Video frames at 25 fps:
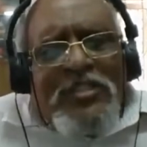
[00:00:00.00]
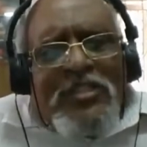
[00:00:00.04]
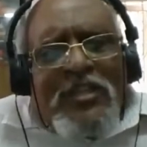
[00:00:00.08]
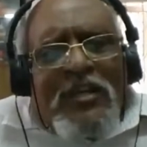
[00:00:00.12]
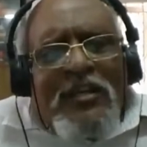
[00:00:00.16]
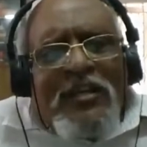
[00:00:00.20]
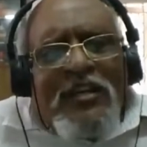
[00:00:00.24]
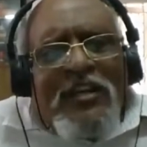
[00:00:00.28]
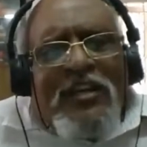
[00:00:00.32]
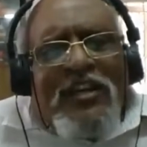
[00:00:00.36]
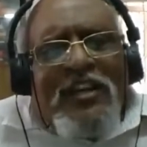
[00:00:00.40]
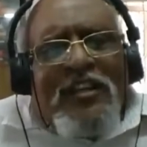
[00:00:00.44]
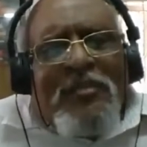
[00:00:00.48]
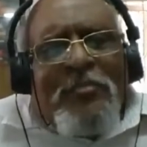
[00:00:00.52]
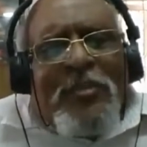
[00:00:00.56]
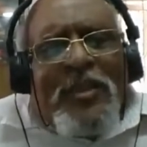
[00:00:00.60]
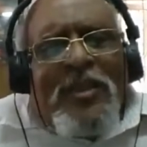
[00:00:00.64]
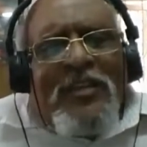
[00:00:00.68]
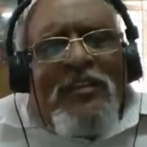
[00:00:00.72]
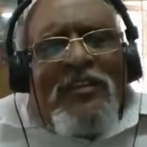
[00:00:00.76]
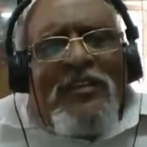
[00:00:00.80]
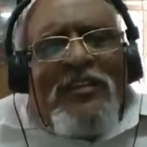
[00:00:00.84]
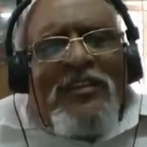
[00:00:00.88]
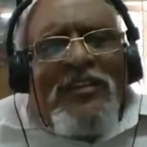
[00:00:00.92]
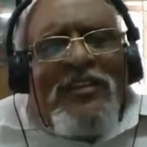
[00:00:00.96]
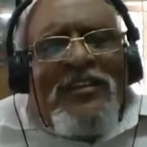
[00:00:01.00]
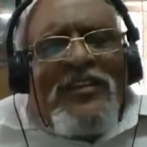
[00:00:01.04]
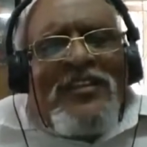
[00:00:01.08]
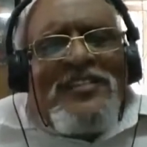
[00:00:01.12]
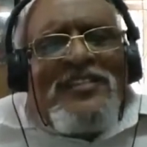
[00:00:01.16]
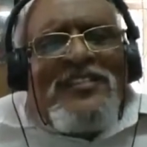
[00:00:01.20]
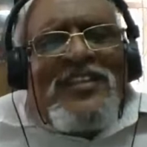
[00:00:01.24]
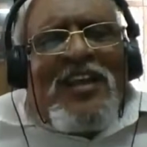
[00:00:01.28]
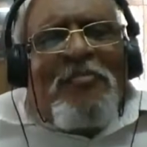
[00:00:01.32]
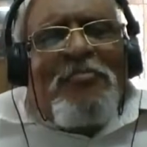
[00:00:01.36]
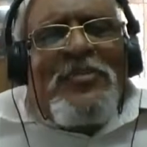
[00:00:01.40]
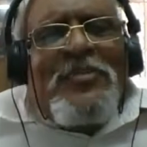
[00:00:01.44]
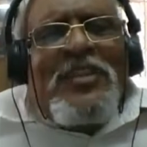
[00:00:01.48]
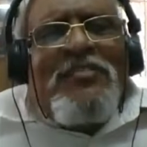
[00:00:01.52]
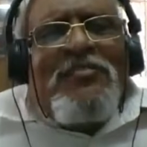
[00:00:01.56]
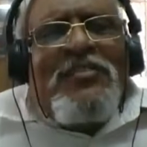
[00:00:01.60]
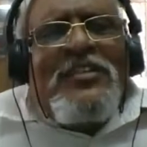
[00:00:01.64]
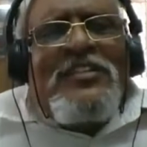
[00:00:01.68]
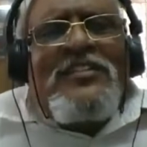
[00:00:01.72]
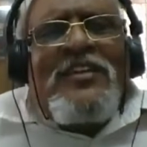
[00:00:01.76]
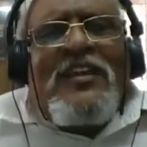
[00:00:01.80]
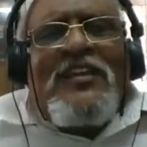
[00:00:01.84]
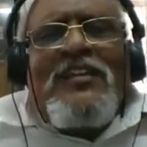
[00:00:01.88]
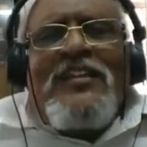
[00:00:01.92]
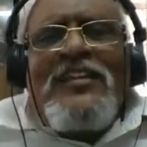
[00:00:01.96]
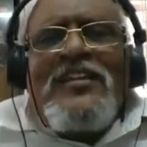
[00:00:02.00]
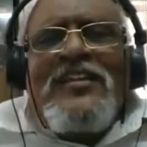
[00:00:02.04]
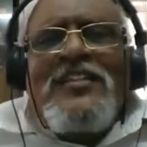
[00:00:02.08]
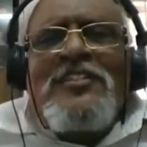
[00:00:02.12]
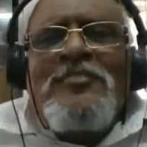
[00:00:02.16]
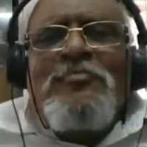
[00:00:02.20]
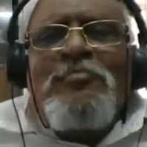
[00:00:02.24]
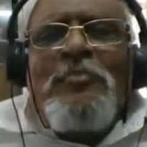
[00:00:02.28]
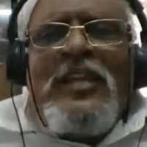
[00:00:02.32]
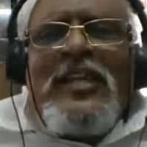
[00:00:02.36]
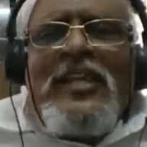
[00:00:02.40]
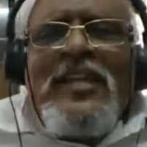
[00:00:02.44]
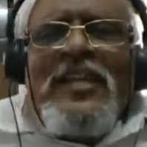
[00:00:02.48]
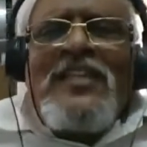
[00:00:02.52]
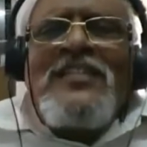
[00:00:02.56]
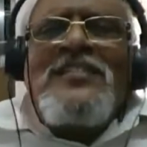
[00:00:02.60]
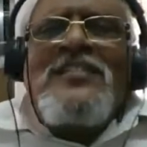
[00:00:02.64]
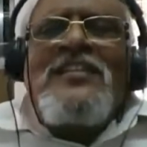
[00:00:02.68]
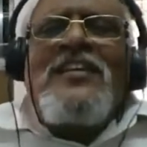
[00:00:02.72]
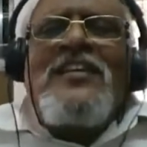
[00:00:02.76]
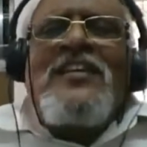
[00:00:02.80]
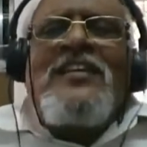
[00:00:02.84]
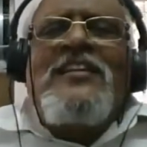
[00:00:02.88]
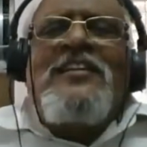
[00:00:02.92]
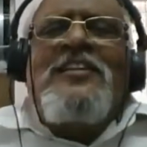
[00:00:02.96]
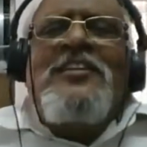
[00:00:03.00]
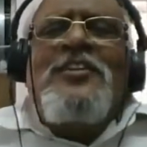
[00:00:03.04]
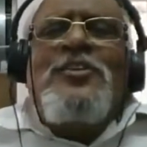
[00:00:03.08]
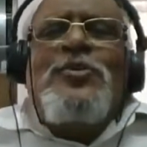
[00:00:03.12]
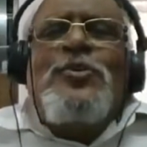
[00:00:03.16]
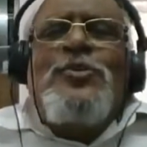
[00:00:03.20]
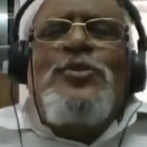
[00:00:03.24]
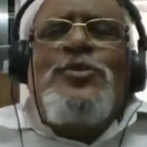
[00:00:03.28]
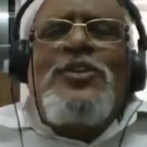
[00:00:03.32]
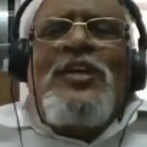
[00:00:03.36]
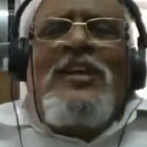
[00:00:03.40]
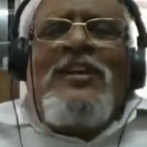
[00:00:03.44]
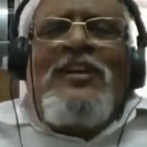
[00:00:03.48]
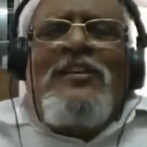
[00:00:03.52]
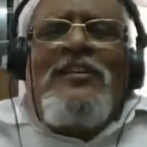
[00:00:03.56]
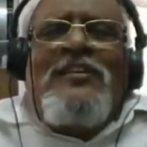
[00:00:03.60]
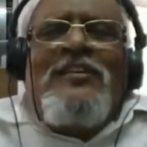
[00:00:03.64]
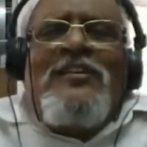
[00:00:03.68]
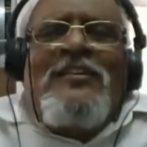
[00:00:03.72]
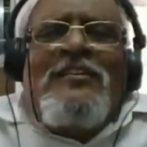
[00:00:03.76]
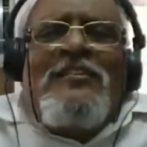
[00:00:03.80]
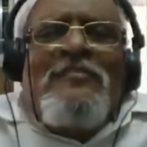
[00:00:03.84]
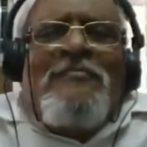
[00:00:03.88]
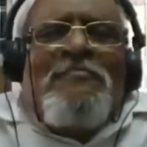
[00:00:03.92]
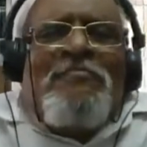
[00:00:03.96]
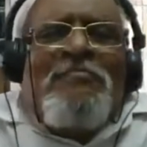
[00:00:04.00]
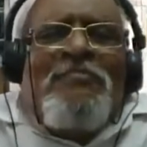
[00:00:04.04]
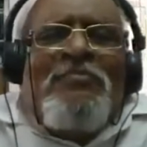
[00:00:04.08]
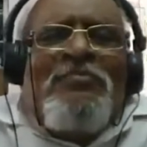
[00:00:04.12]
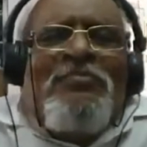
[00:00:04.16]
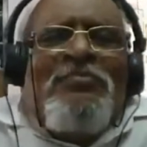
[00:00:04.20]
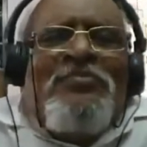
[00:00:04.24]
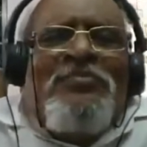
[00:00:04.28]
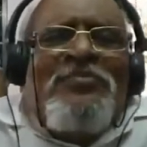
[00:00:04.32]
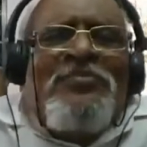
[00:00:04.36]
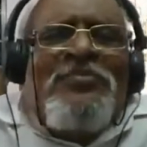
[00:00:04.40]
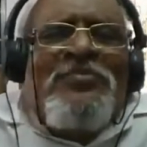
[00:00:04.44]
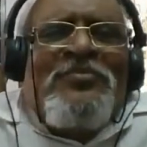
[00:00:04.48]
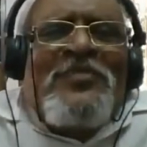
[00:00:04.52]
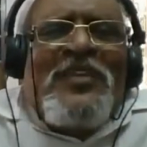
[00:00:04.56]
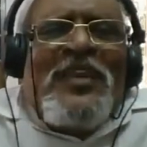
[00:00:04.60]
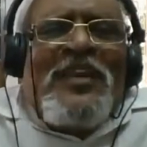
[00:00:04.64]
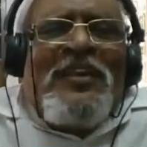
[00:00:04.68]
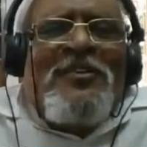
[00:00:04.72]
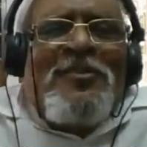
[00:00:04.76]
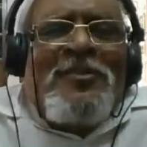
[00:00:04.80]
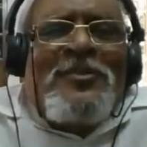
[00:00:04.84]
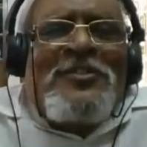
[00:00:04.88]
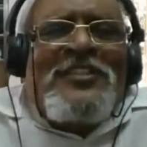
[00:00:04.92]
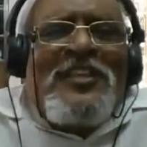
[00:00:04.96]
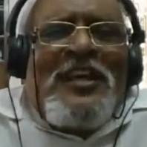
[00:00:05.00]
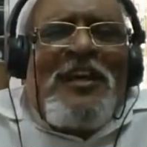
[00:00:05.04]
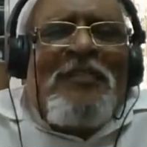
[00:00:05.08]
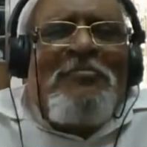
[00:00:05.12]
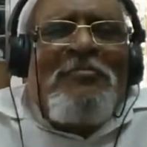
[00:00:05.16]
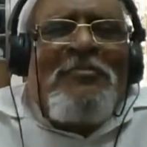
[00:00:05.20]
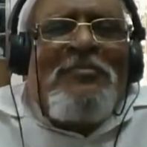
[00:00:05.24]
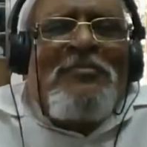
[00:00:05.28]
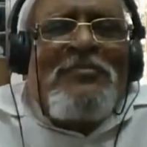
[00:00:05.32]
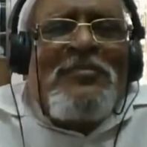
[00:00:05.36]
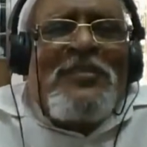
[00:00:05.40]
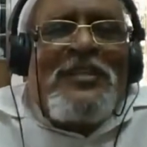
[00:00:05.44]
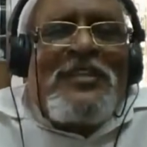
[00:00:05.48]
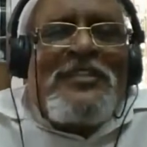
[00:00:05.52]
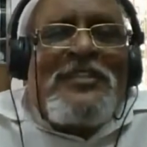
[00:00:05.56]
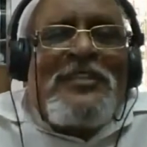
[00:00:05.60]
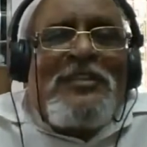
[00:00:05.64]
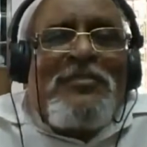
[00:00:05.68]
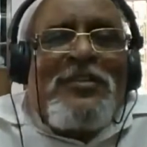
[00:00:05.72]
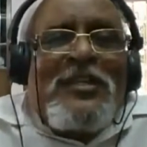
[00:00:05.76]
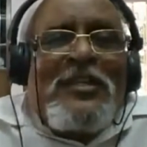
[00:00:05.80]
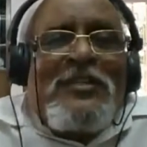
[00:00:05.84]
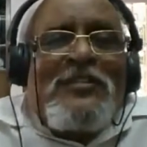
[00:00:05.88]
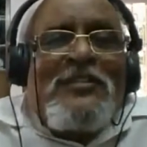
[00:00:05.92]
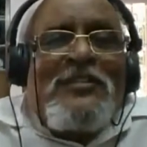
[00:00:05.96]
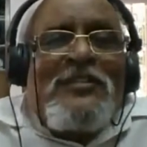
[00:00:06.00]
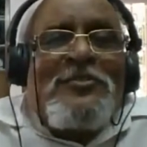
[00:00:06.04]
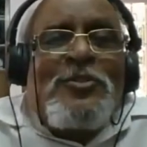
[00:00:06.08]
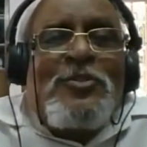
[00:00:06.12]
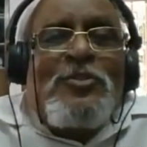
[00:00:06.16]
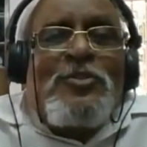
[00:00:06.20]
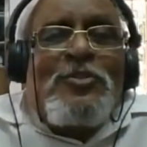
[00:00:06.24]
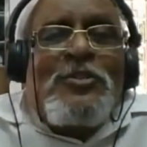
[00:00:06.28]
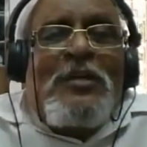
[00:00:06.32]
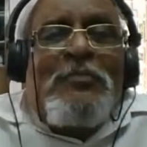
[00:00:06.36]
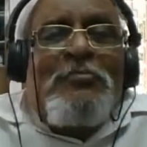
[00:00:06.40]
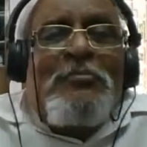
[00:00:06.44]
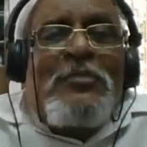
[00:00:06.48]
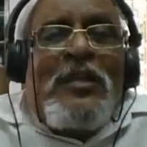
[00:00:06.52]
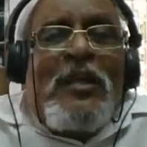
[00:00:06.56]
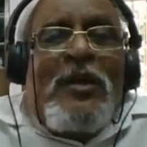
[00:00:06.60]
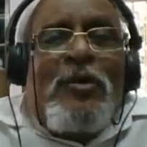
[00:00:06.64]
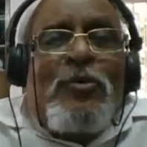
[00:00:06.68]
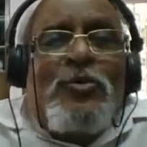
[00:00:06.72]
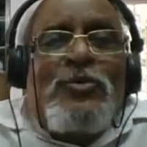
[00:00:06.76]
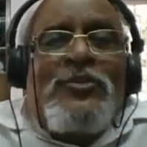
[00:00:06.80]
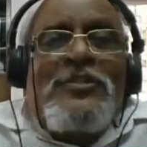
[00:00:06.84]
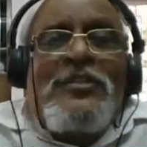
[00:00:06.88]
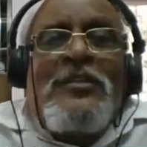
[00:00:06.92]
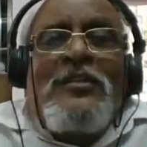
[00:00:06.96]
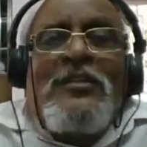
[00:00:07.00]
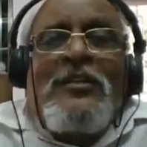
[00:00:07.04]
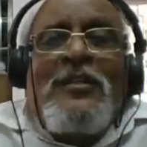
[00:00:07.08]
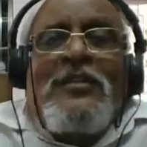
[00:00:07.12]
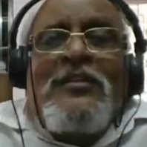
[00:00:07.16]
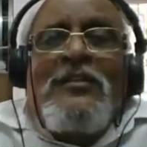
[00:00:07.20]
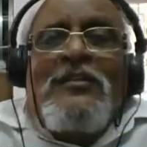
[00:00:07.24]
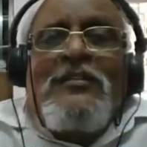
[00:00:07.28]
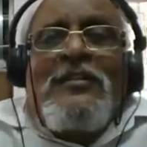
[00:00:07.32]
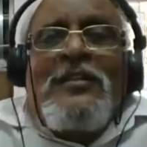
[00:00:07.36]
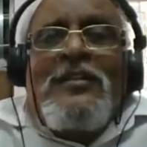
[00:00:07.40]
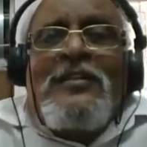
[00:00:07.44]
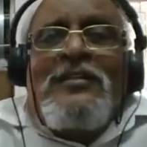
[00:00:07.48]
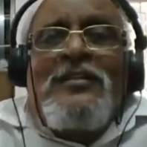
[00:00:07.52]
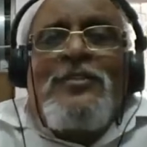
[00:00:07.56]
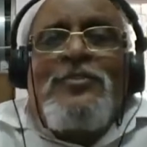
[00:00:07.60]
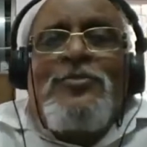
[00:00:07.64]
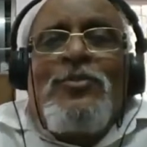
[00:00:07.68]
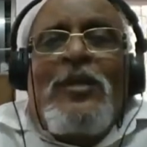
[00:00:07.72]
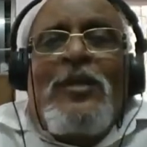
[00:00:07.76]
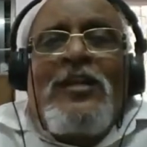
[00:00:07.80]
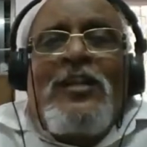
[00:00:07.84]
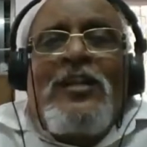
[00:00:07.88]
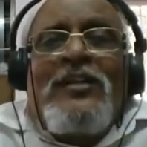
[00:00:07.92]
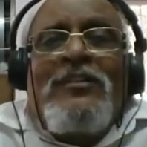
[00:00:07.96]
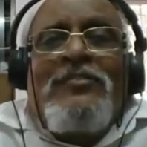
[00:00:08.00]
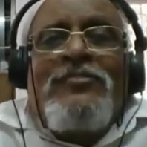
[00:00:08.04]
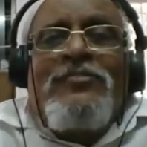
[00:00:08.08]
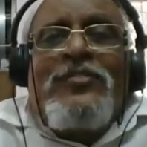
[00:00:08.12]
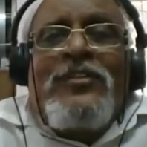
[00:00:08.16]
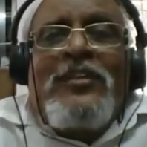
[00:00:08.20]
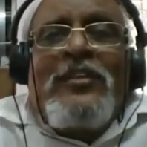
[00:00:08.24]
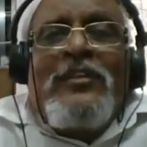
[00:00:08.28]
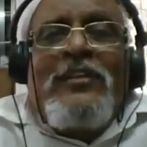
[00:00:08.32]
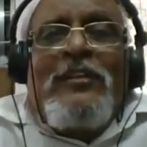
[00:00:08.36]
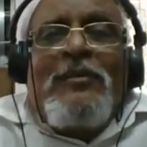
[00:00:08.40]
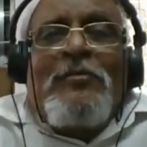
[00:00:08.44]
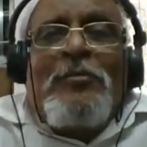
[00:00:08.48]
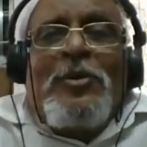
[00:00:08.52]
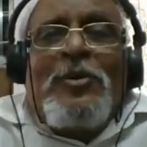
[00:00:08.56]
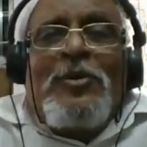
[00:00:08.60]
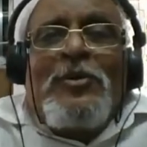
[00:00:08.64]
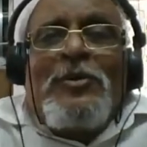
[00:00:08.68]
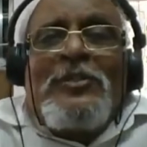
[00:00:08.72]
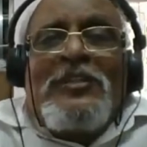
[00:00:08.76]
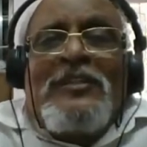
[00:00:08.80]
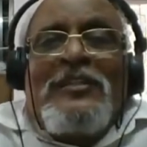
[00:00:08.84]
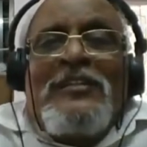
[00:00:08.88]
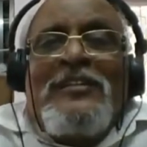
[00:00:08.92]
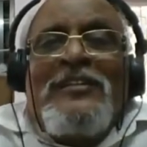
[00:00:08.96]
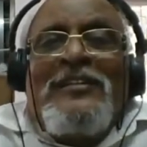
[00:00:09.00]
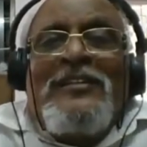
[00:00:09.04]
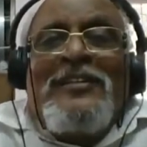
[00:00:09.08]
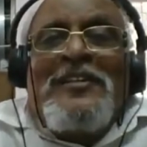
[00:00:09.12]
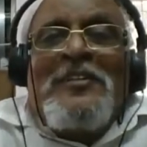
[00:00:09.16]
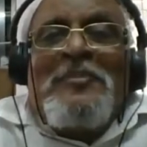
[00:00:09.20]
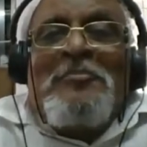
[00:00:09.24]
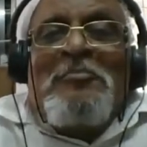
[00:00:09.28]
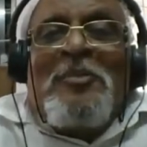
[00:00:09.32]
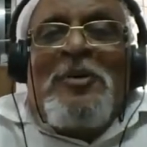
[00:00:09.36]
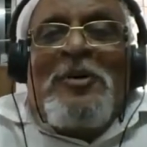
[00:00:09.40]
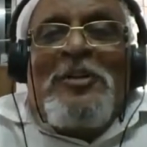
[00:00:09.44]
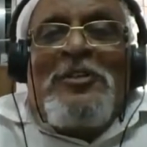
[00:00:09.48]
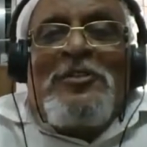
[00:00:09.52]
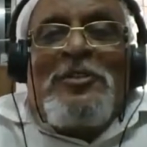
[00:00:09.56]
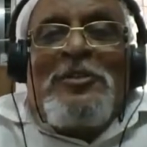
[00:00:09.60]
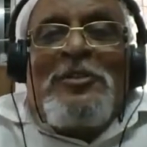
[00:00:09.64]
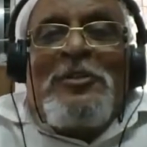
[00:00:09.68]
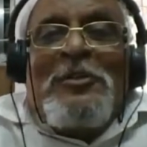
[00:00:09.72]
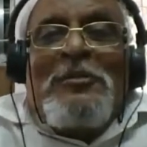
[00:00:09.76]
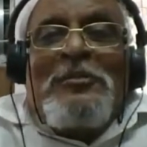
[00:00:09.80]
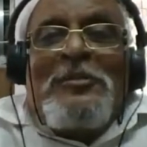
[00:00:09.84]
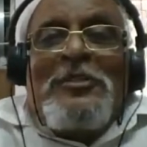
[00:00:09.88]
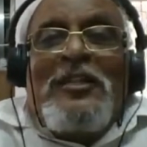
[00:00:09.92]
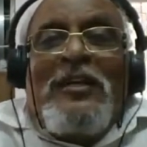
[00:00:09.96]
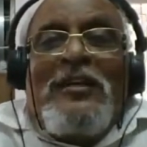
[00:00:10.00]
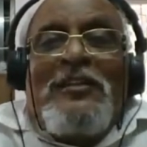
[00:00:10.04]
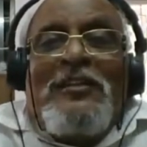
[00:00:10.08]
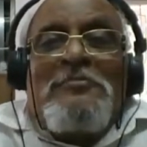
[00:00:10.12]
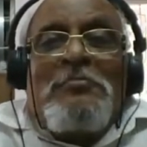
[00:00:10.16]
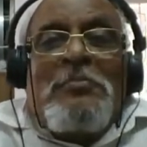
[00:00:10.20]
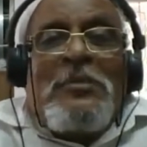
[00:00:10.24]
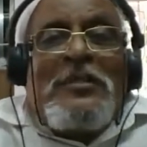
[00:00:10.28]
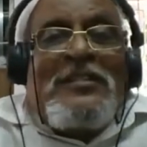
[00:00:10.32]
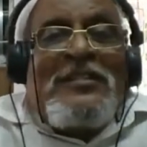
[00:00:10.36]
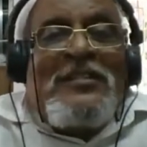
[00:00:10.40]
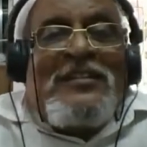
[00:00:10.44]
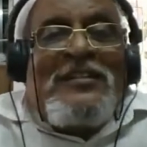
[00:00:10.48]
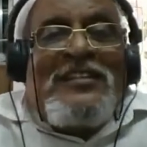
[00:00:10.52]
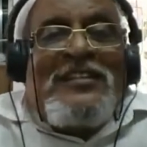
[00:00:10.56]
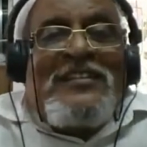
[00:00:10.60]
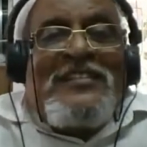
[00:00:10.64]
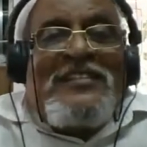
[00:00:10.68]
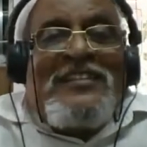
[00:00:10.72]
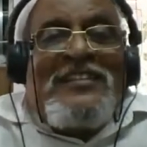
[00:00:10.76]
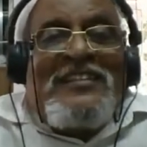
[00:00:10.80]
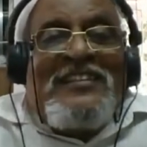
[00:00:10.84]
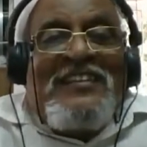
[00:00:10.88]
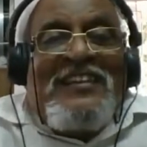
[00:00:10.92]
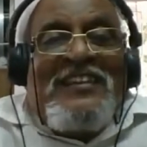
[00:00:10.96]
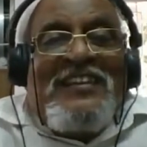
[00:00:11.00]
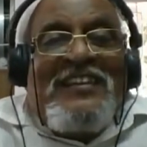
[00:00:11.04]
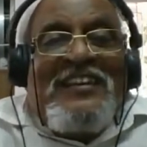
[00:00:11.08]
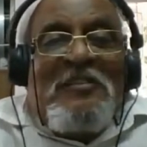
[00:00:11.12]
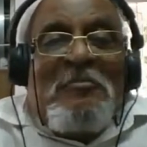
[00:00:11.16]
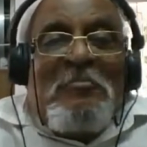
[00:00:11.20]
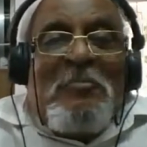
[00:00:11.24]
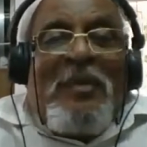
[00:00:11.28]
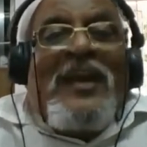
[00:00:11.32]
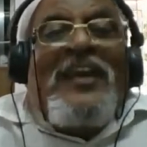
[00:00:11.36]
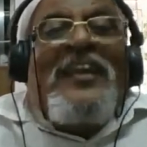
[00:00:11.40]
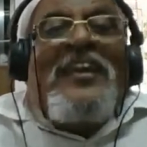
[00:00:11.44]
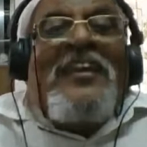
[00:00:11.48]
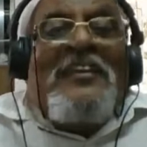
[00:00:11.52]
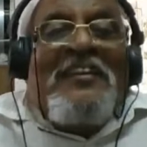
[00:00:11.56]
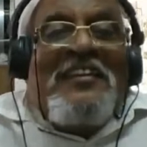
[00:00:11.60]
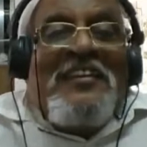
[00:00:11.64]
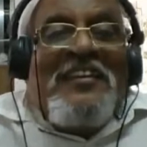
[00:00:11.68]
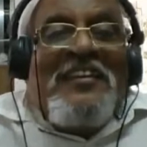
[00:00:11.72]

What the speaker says: are really been something which address me as an individual, I got some reservations or some doubts. This is what I feel about Mohan Gopal's presentation and my